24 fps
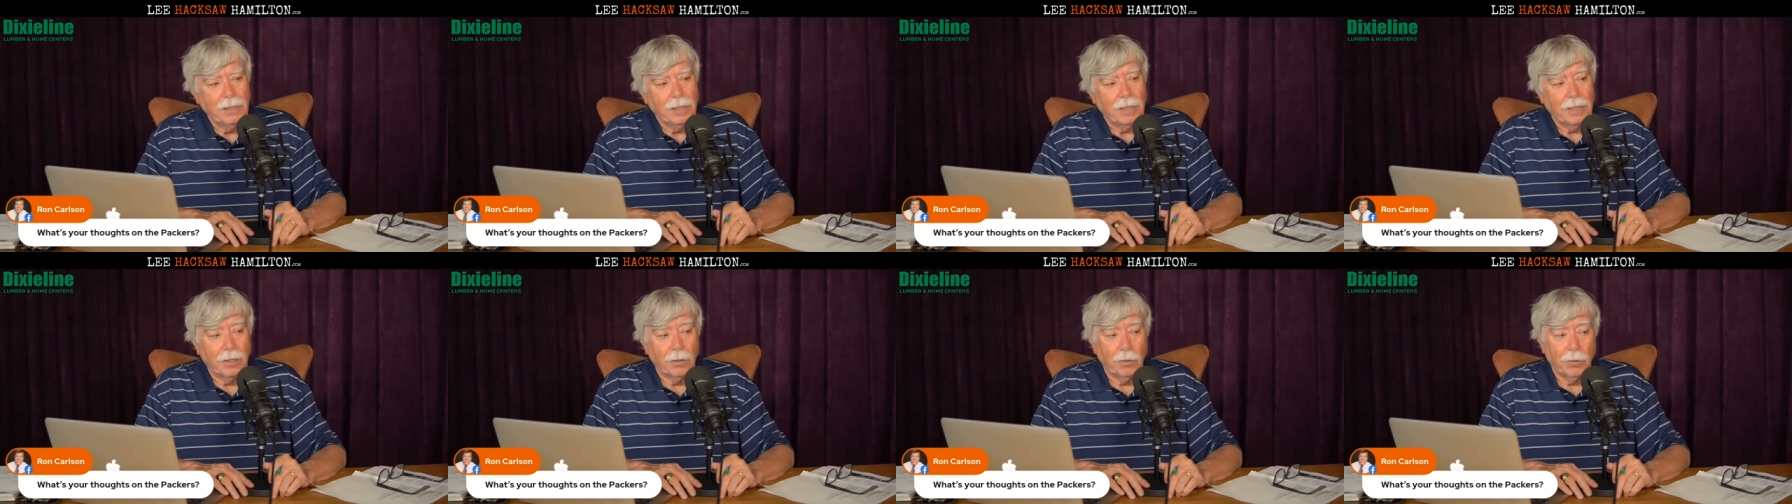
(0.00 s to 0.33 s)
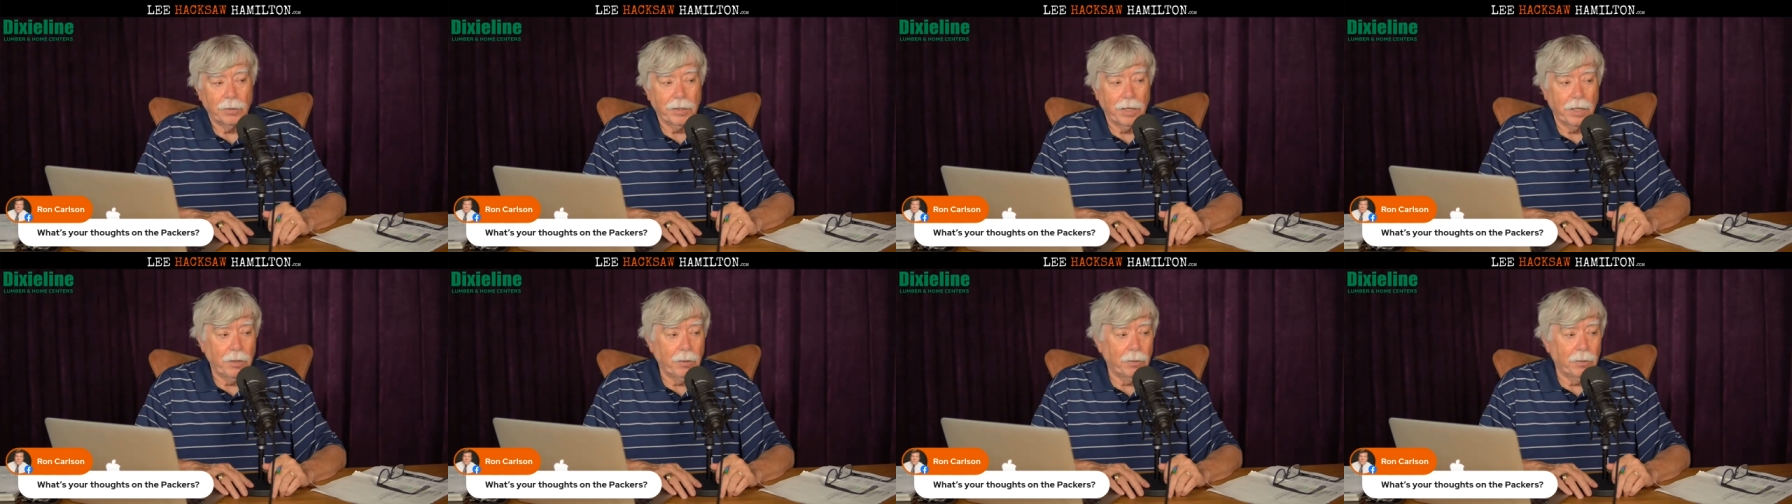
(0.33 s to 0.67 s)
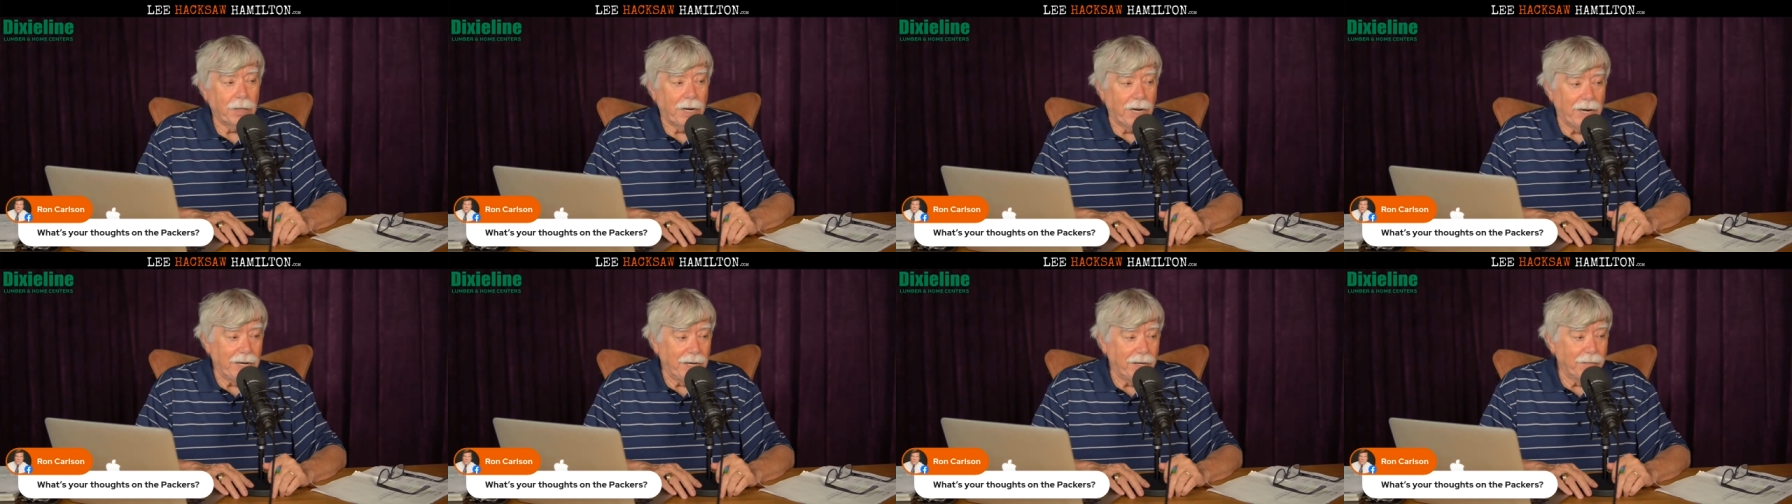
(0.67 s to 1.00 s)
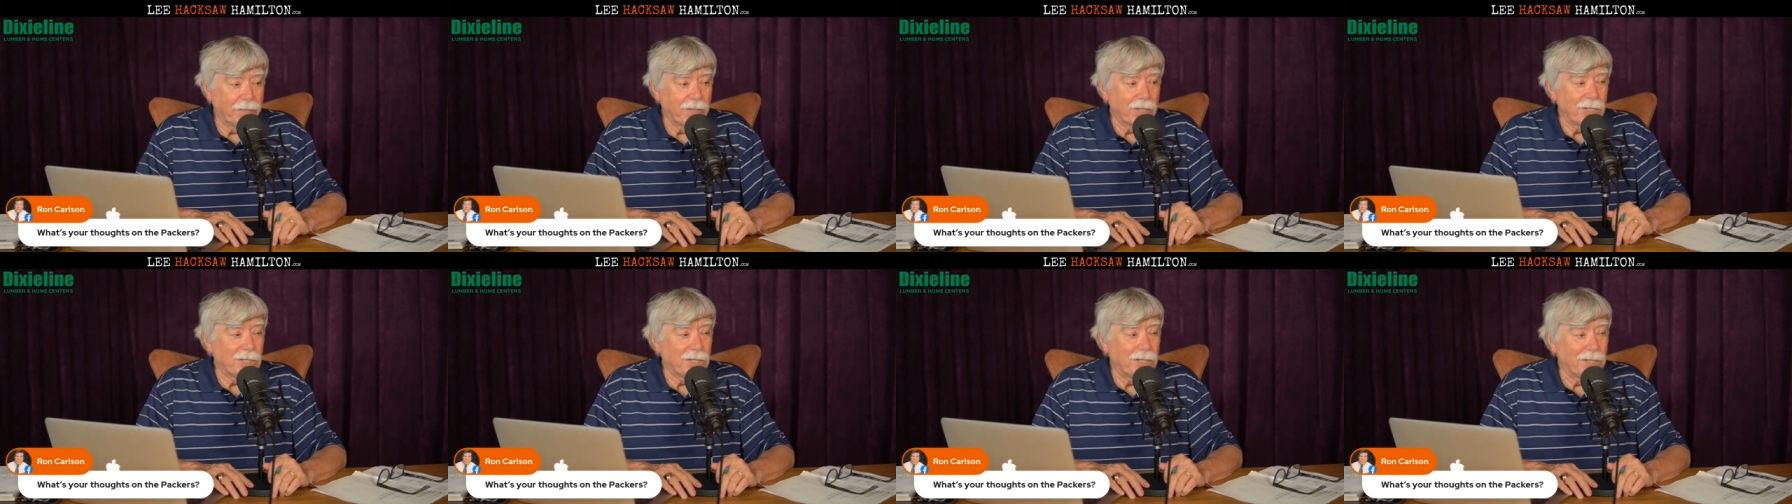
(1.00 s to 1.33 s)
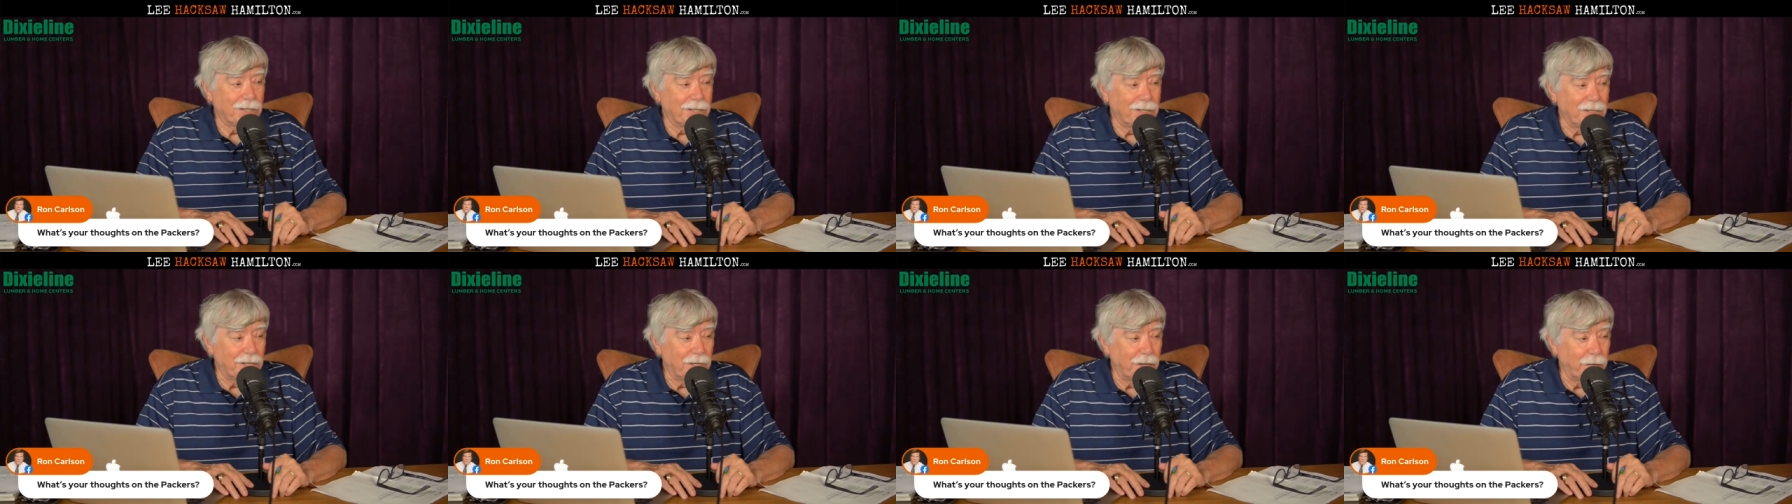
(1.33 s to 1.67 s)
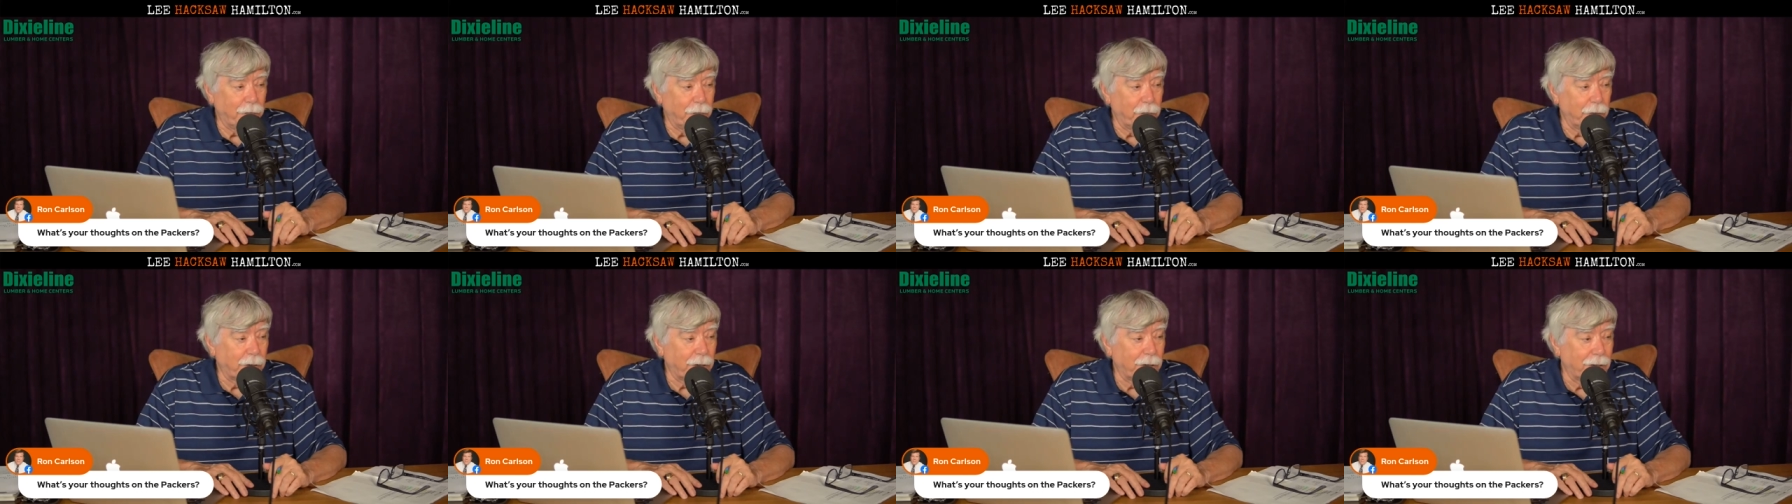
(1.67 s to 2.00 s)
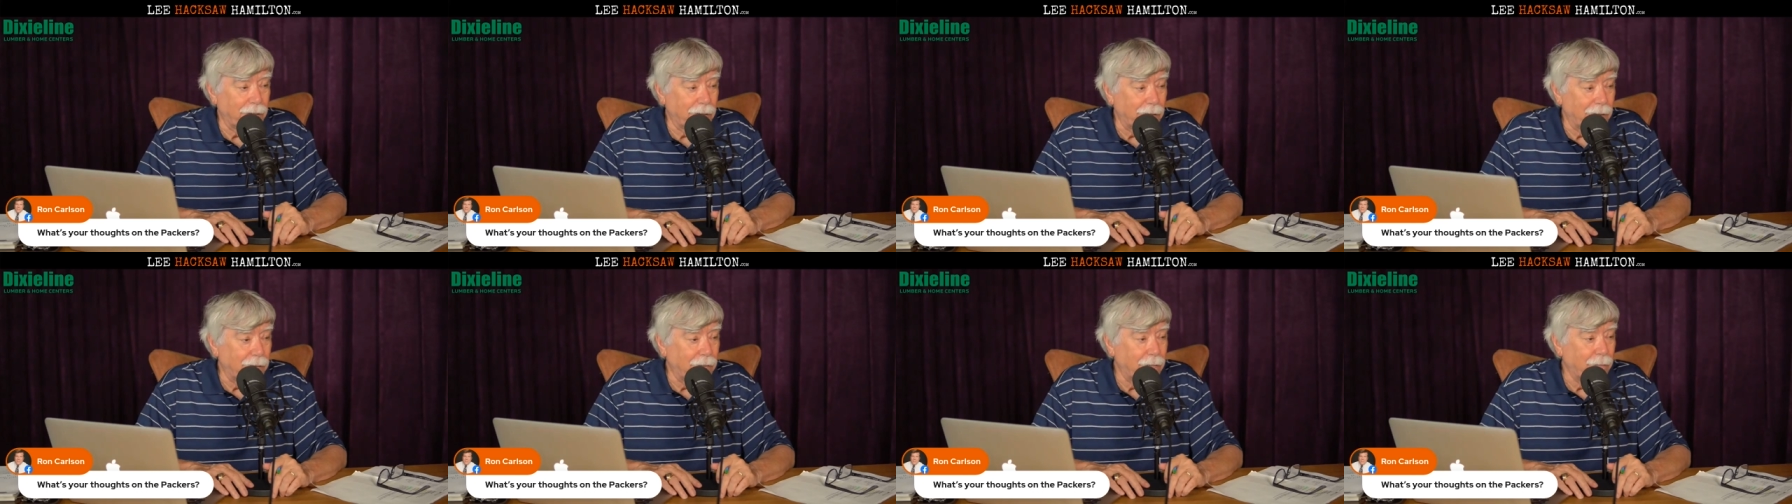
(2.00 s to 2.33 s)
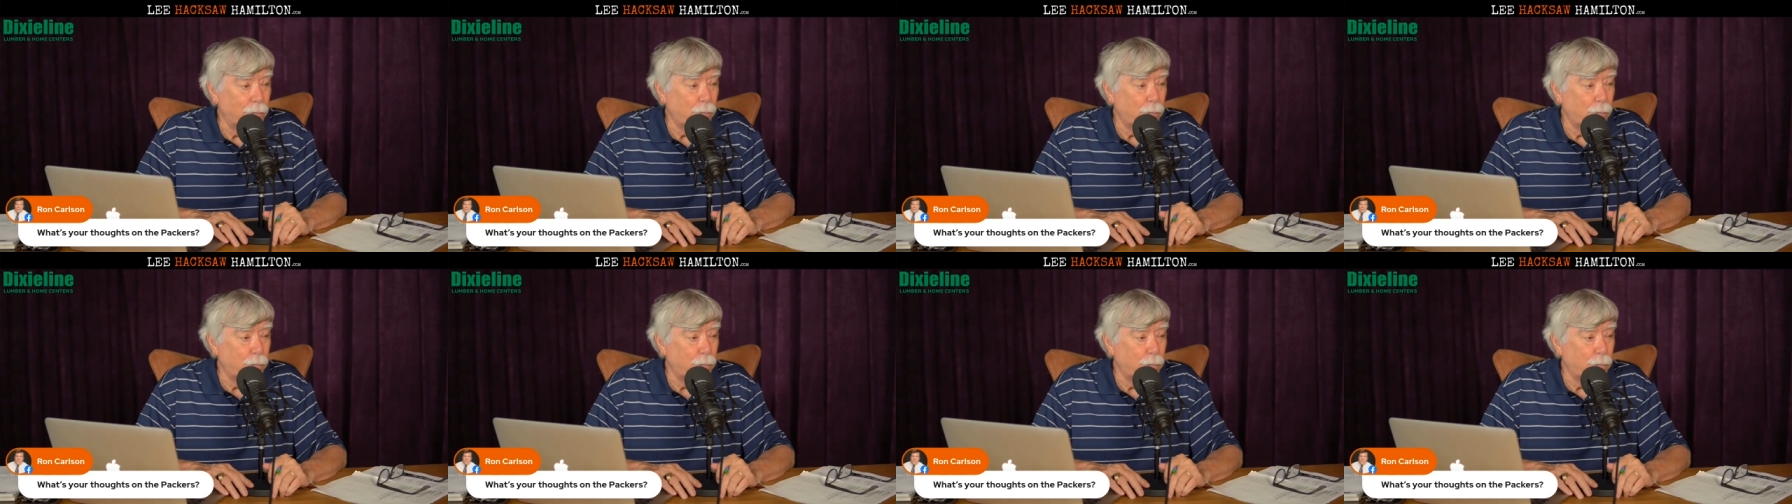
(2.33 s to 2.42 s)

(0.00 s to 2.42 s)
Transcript: you know, and they don't have the significant